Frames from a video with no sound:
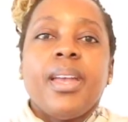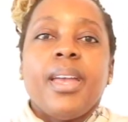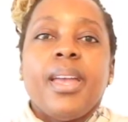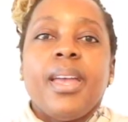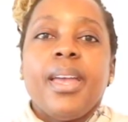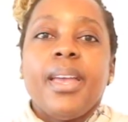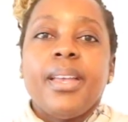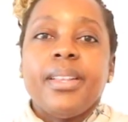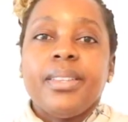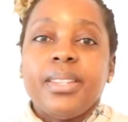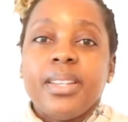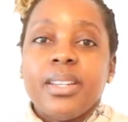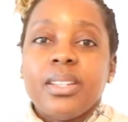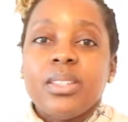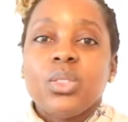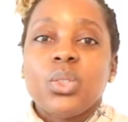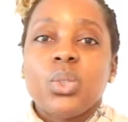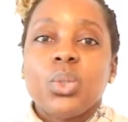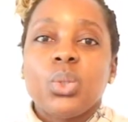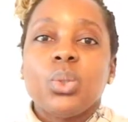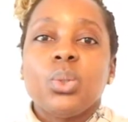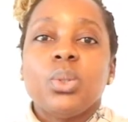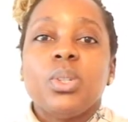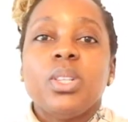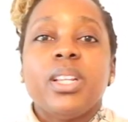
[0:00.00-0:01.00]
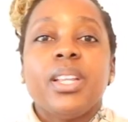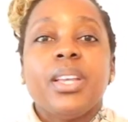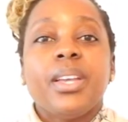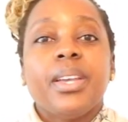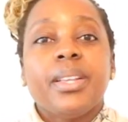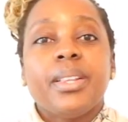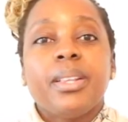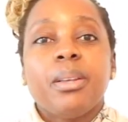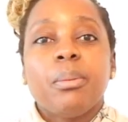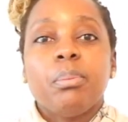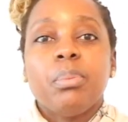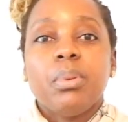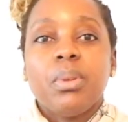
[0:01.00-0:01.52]
And then to lay
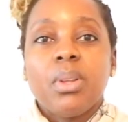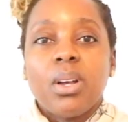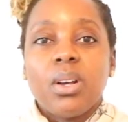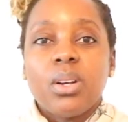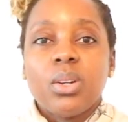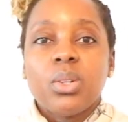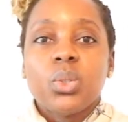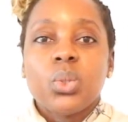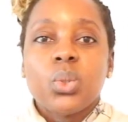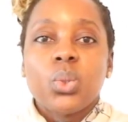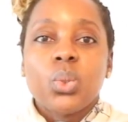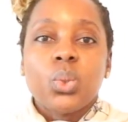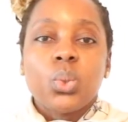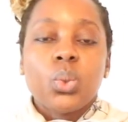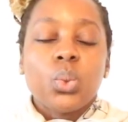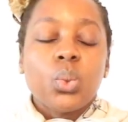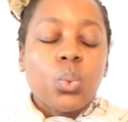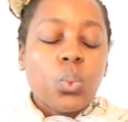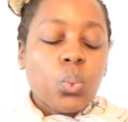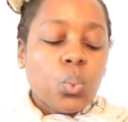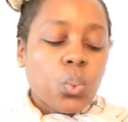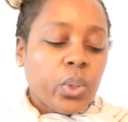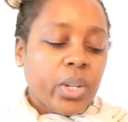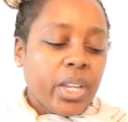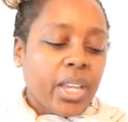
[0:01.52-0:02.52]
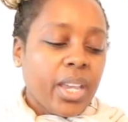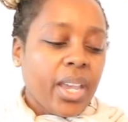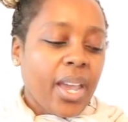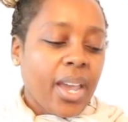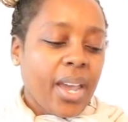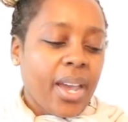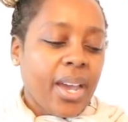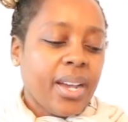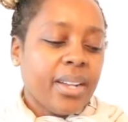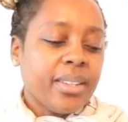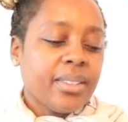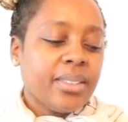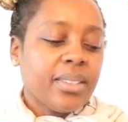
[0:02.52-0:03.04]
the blocks, we
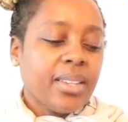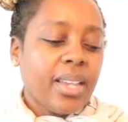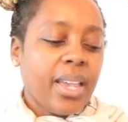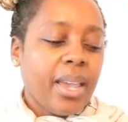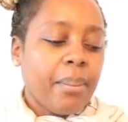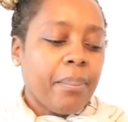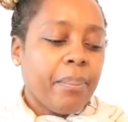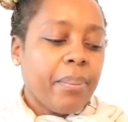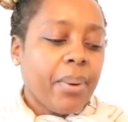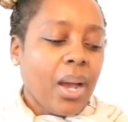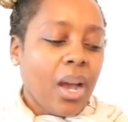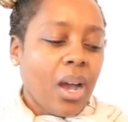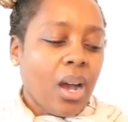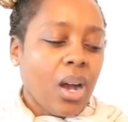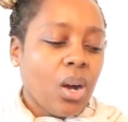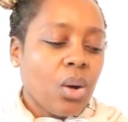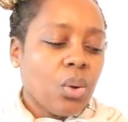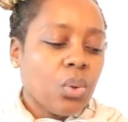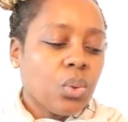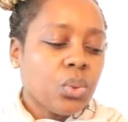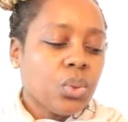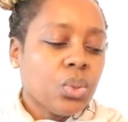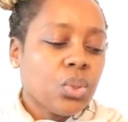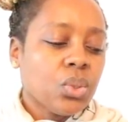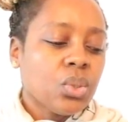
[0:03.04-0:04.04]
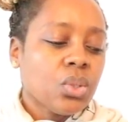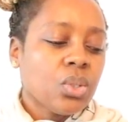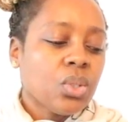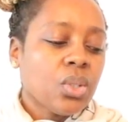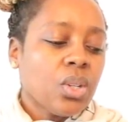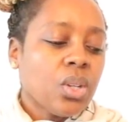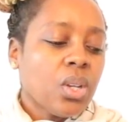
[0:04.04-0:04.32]
had about